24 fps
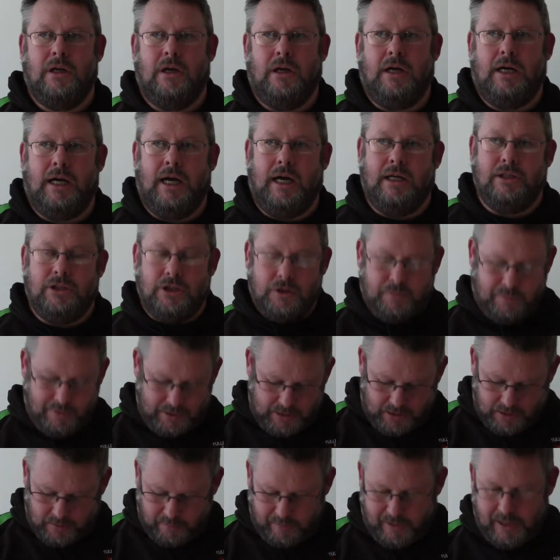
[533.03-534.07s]
Okay, just
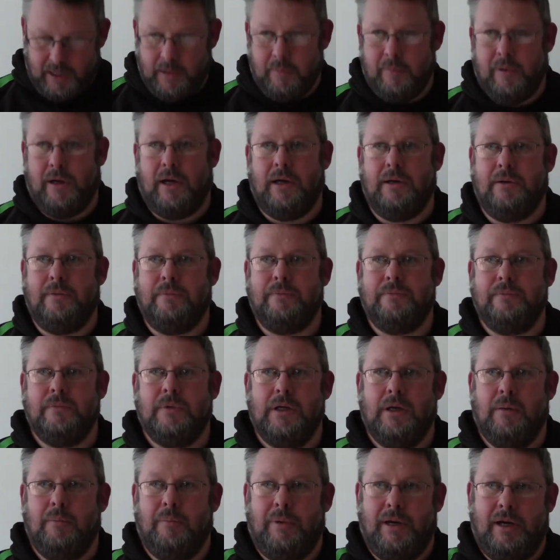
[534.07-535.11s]
below the belly button.
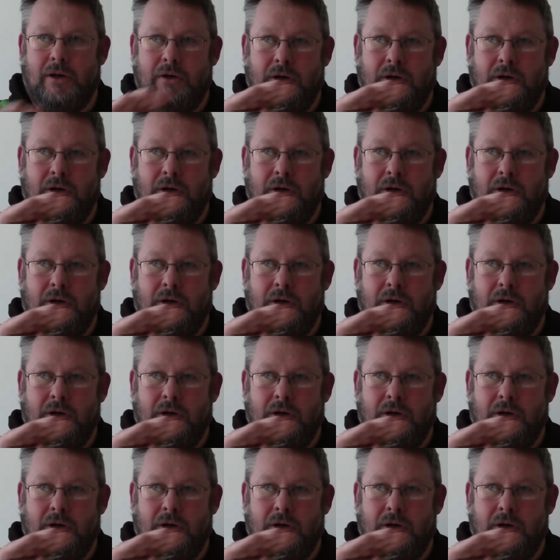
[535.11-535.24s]
But